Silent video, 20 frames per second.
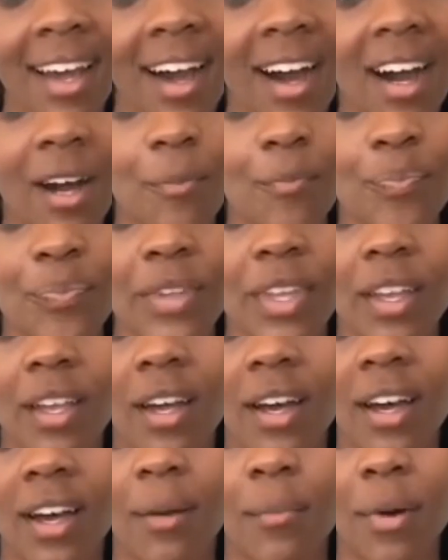
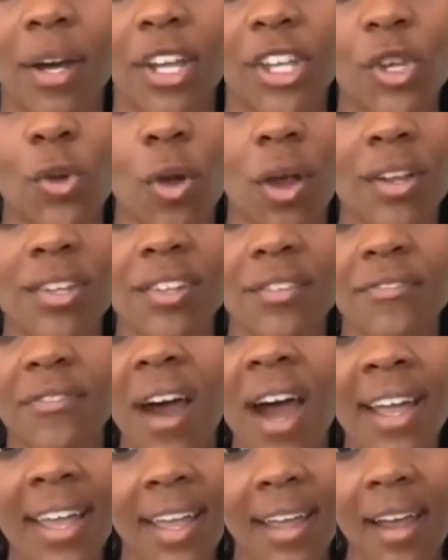But you are
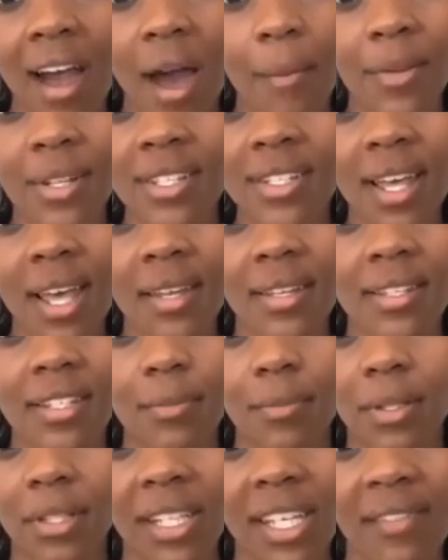defying common sense
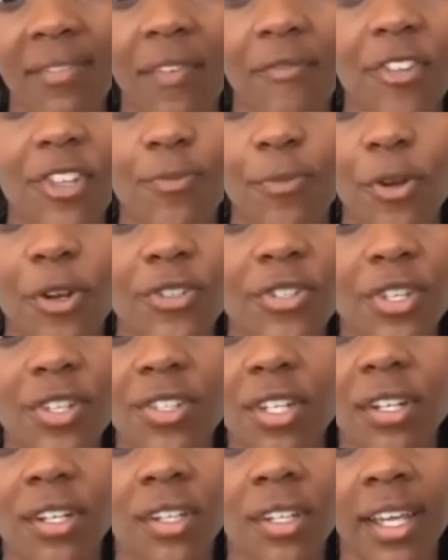to believe that this person
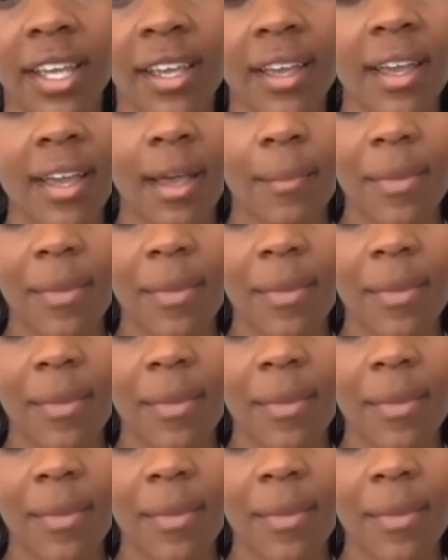suddenly